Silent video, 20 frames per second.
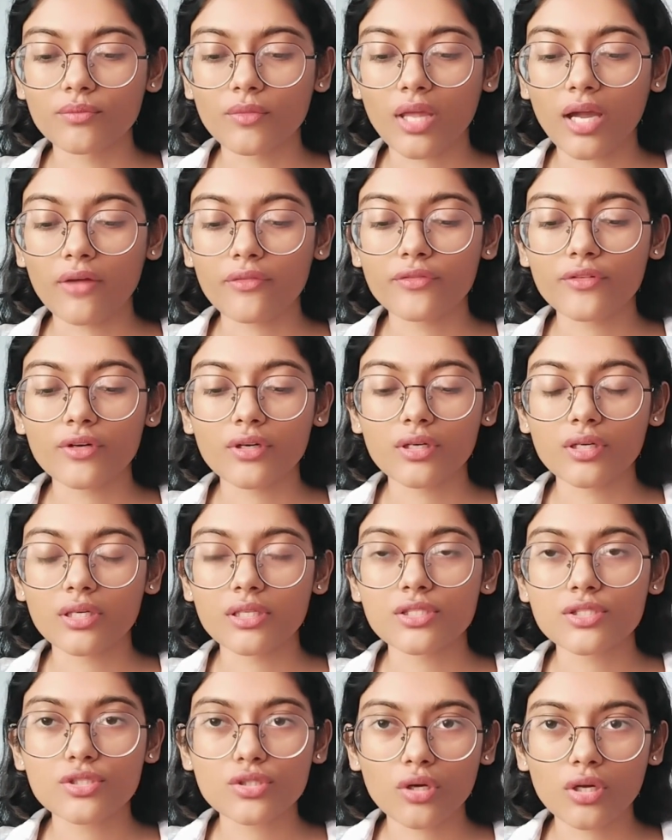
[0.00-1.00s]
after
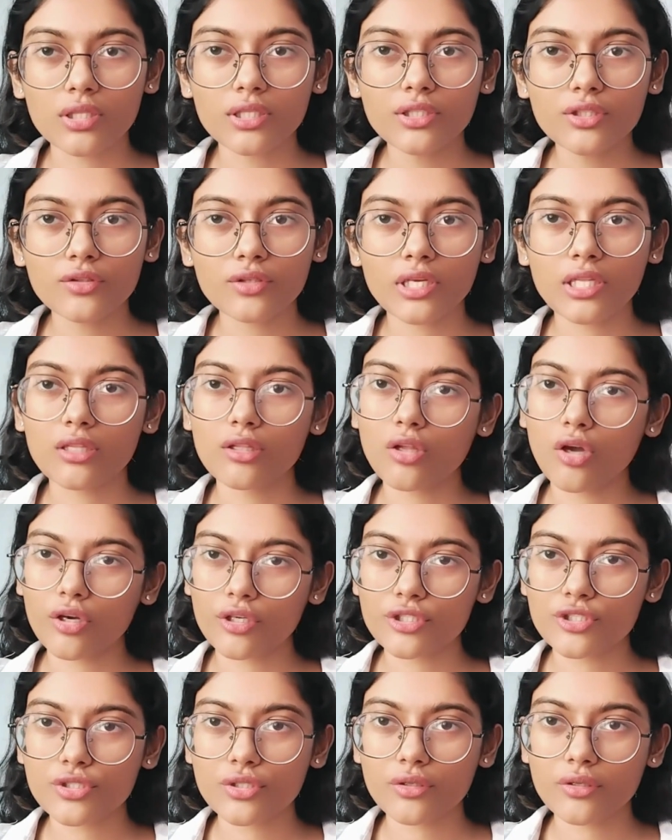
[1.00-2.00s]
installing, you can log
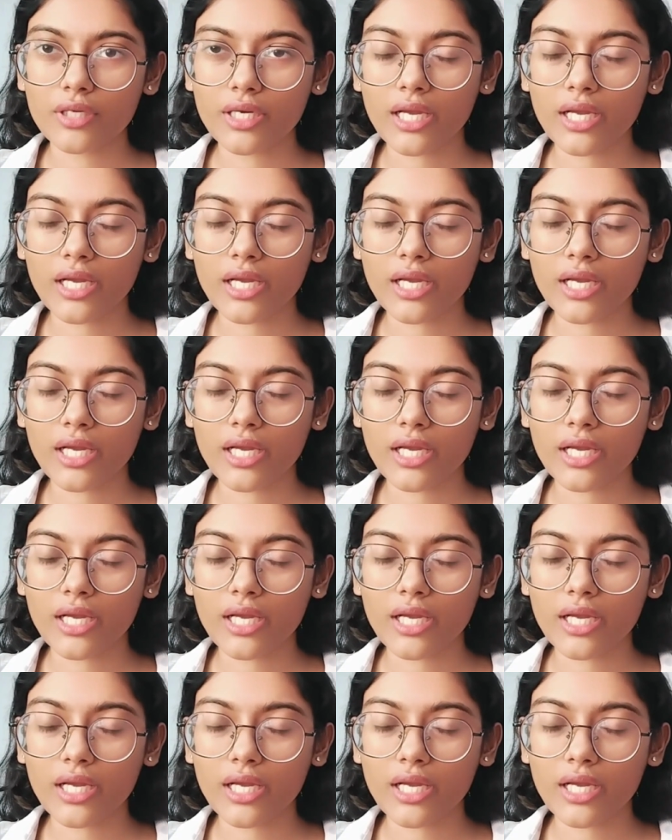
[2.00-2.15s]
into your